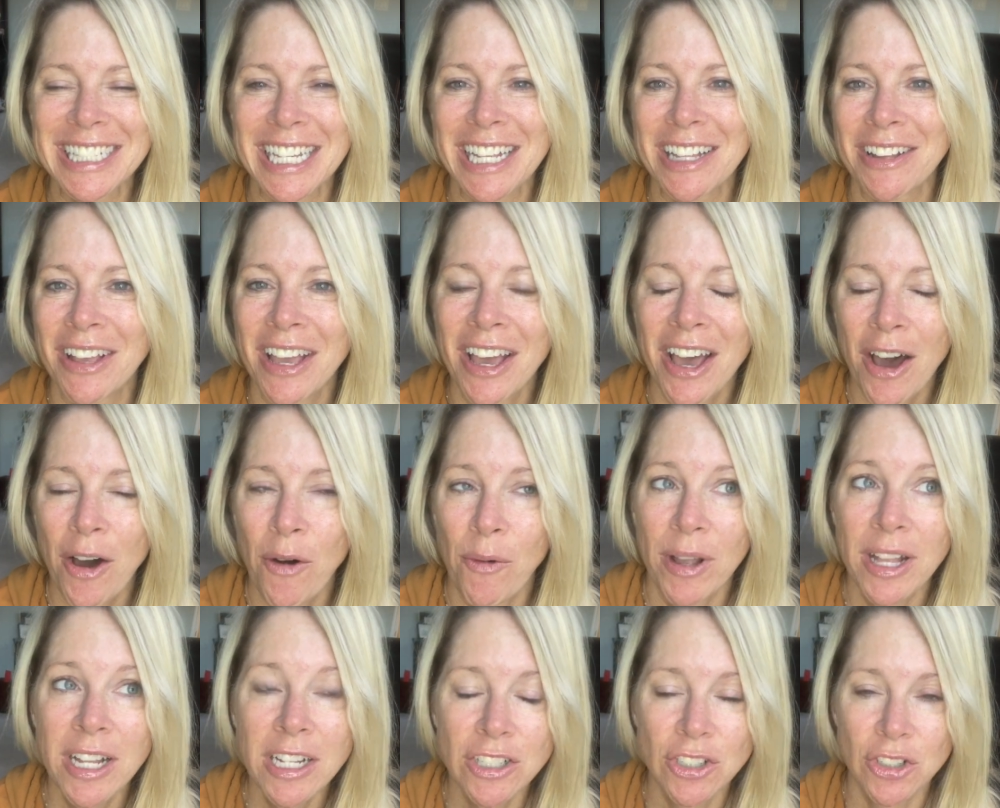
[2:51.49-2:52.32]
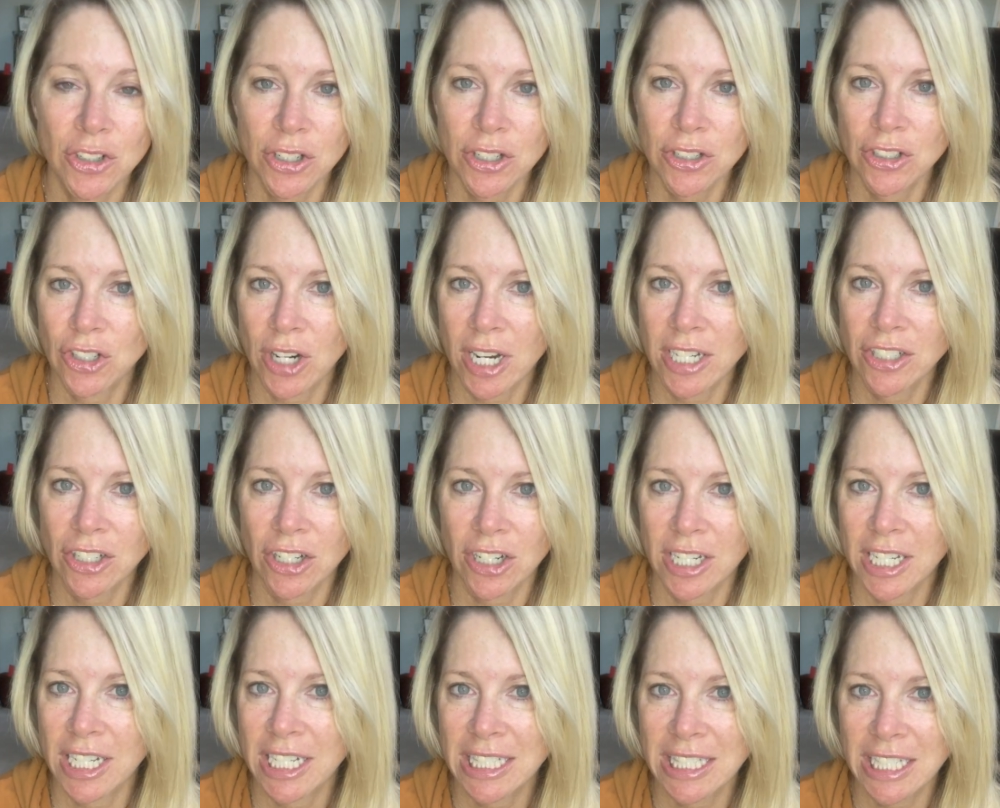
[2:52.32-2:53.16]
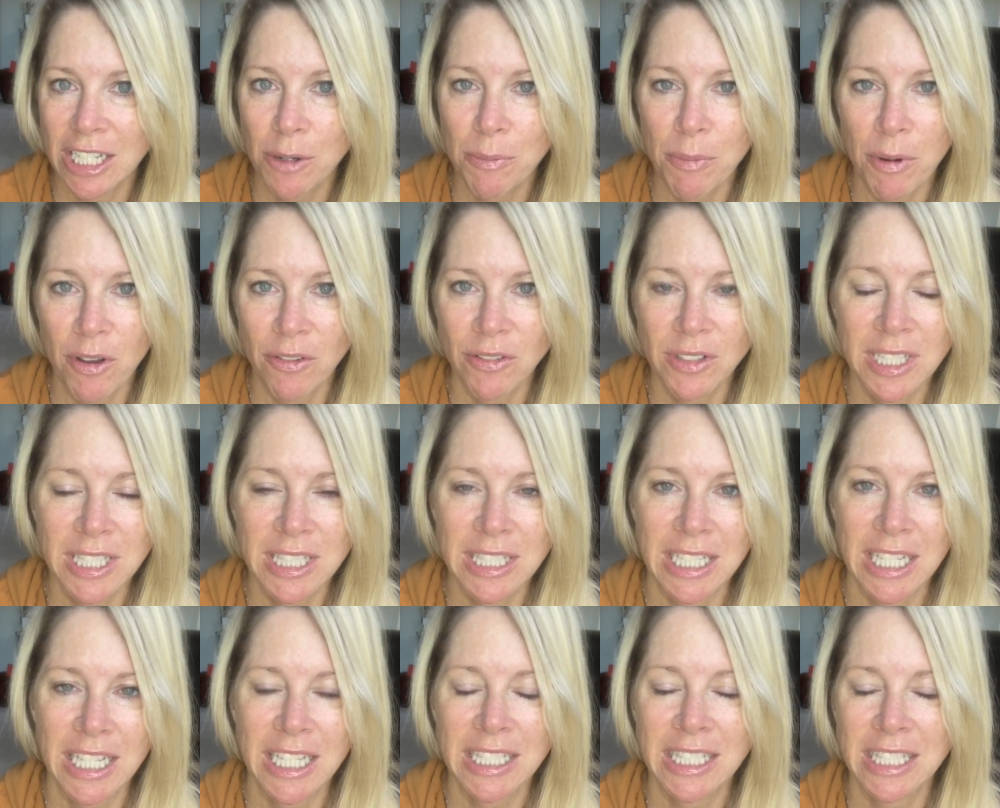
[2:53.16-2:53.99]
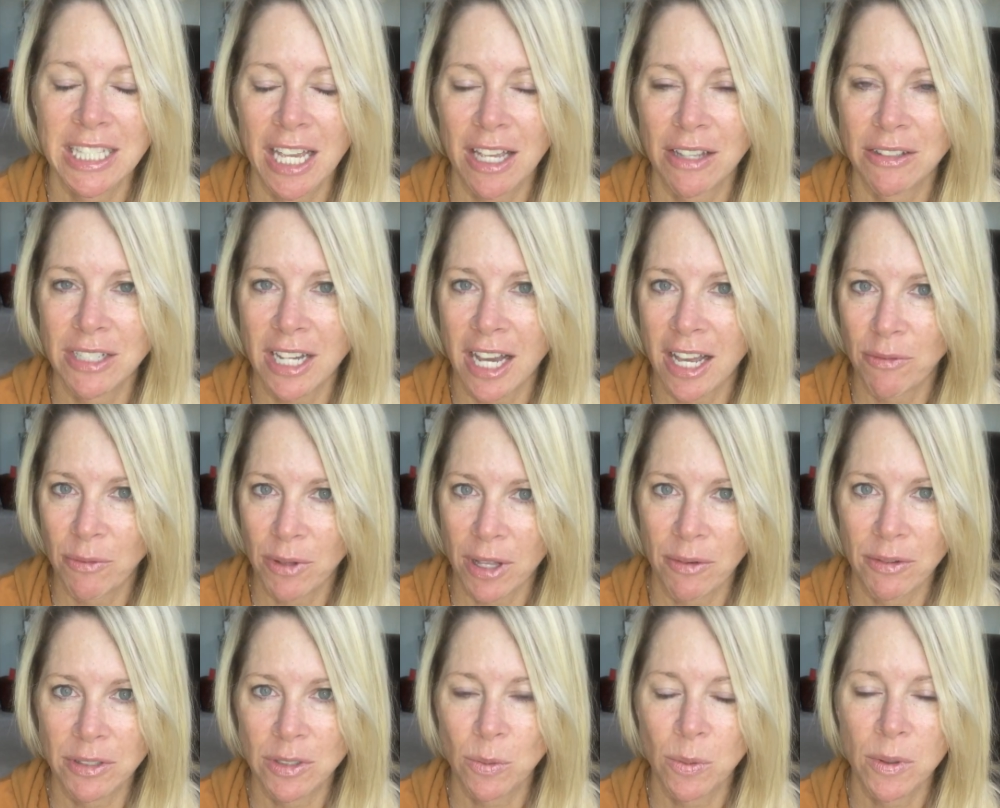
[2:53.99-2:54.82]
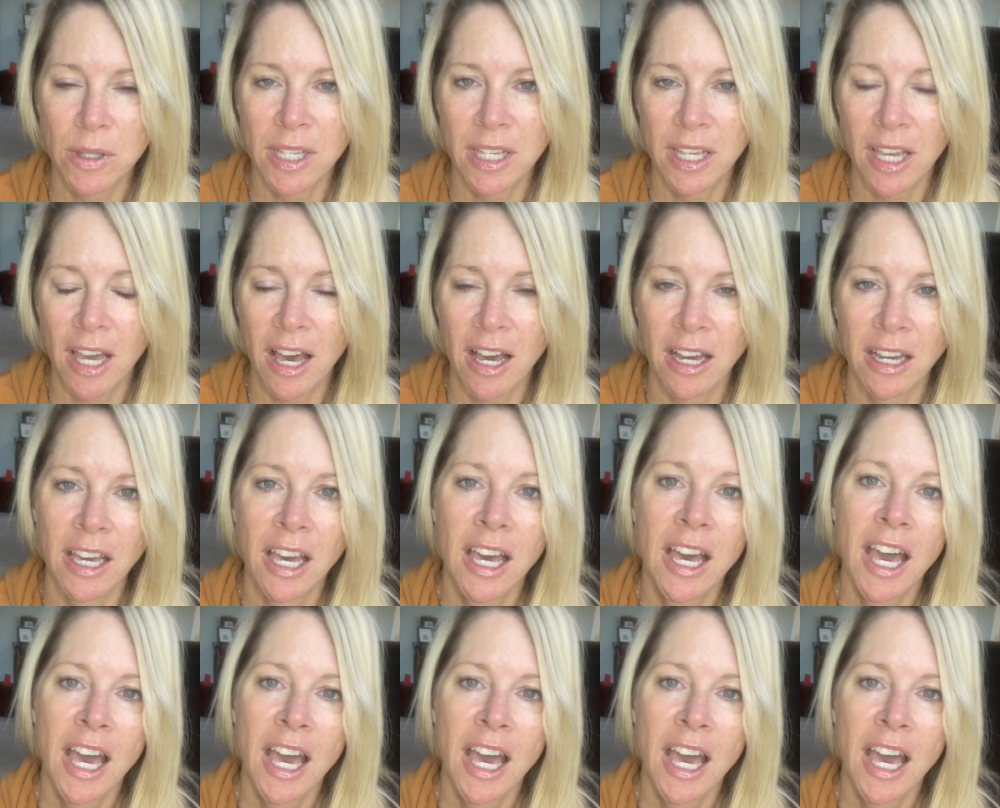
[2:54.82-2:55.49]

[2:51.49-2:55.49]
And what a true treasure, because they're both deceased. They died when I was really young.